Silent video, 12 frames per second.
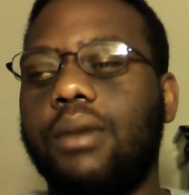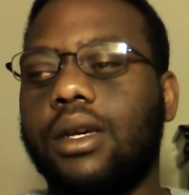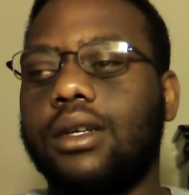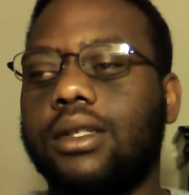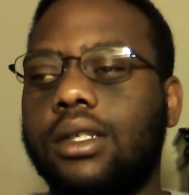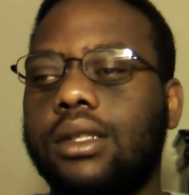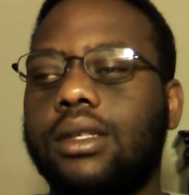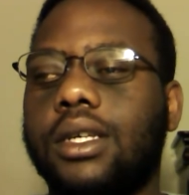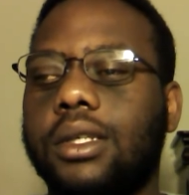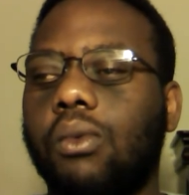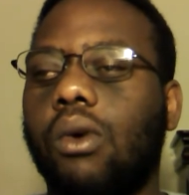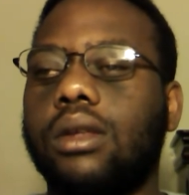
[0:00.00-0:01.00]
because he
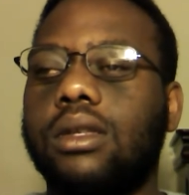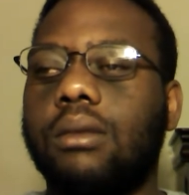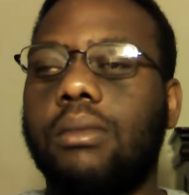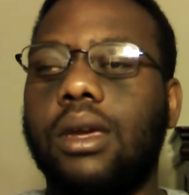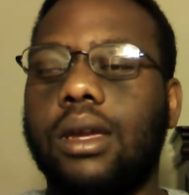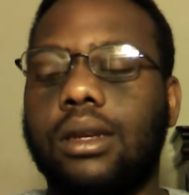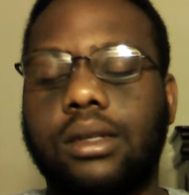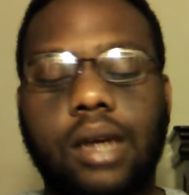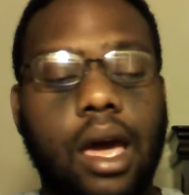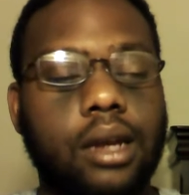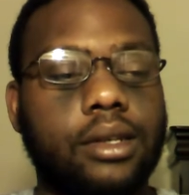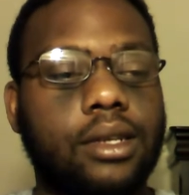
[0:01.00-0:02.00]
doesn't want to be in
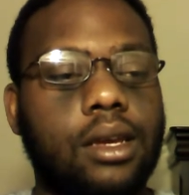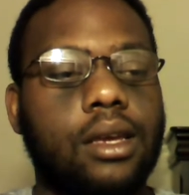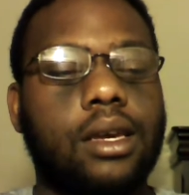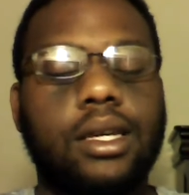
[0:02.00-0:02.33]
debt.